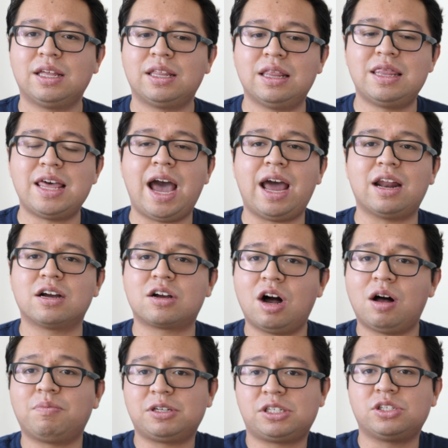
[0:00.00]
that
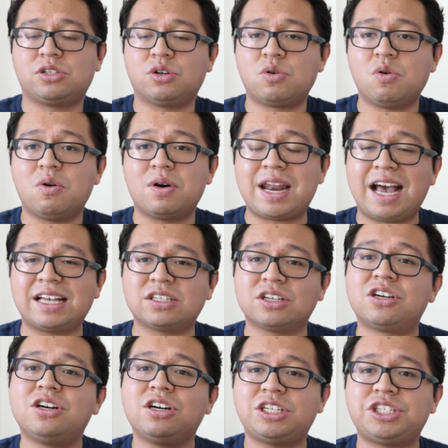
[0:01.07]
accomplishes your goal and has a
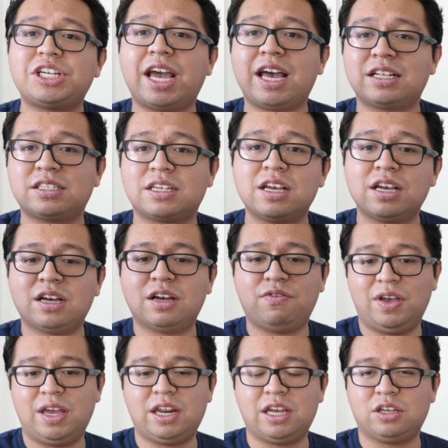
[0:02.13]
good chance of
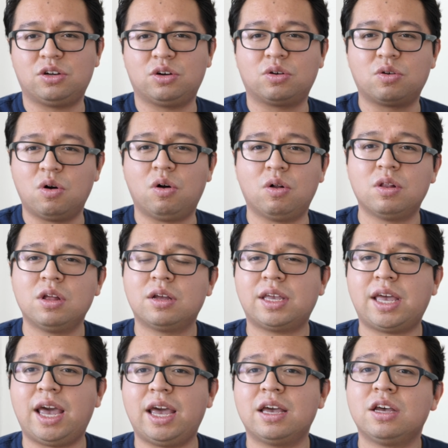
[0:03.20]
hitting your goal.
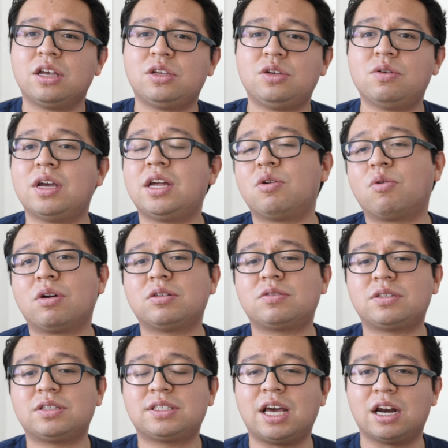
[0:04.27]
Okay, in order
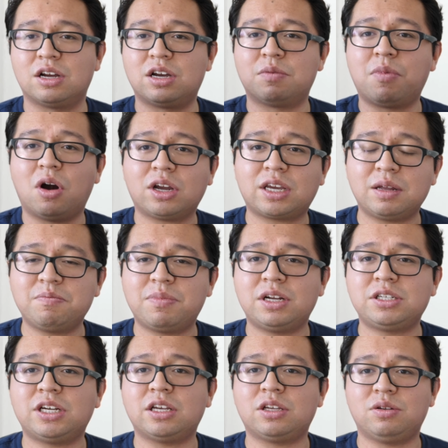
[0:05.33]
to set a good marketing
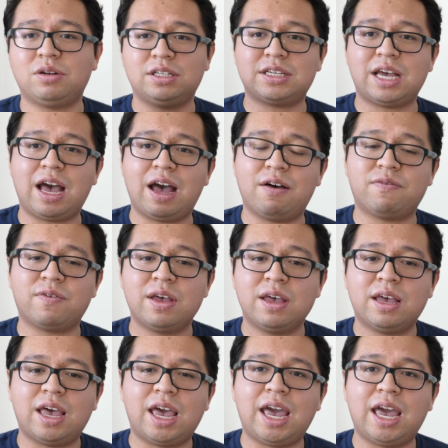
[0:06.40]
budget, you need to have
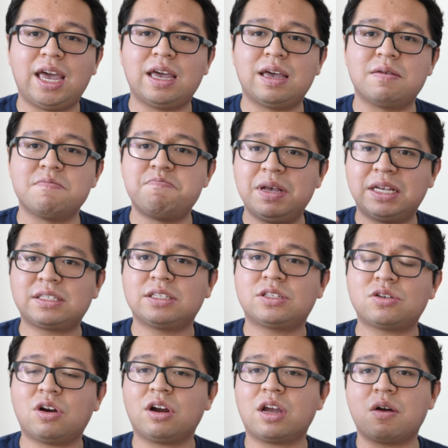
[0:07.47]
a business
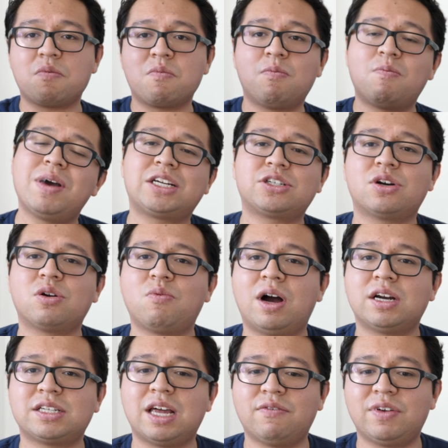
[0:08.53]
target. Make sure to
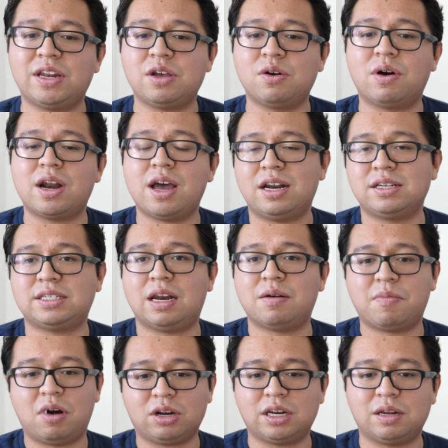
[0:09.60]
watch that video on how to set a
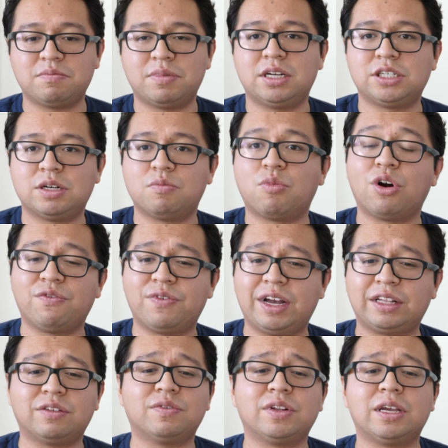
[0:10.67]
marketing budget more
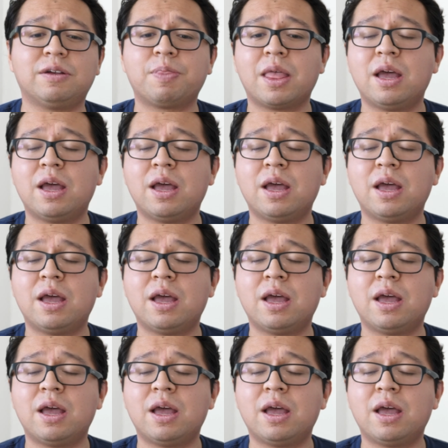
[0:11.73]
effectively.